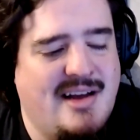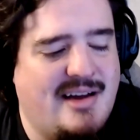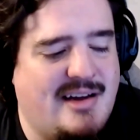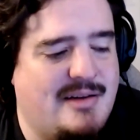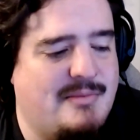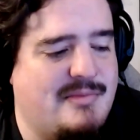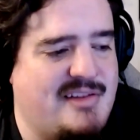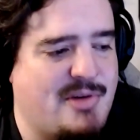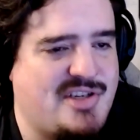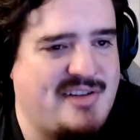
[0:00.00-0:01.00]

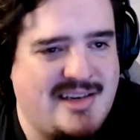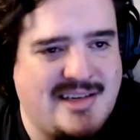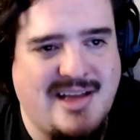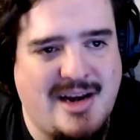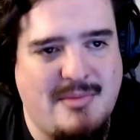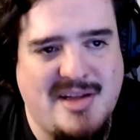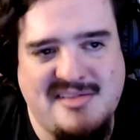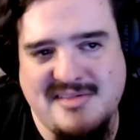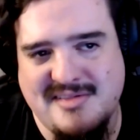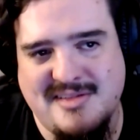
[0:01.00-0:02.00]
As much as I did kind of
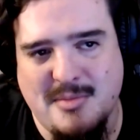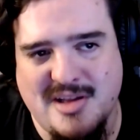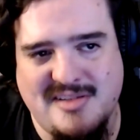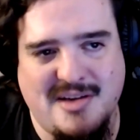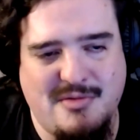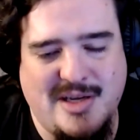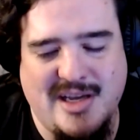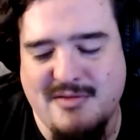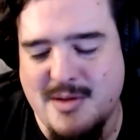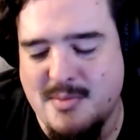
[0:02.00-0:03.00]
miss some of the stuff we
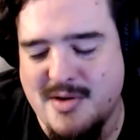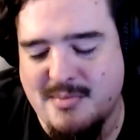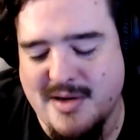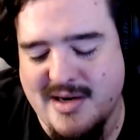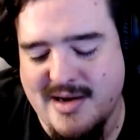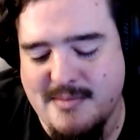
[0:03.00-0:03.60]
get from the book, but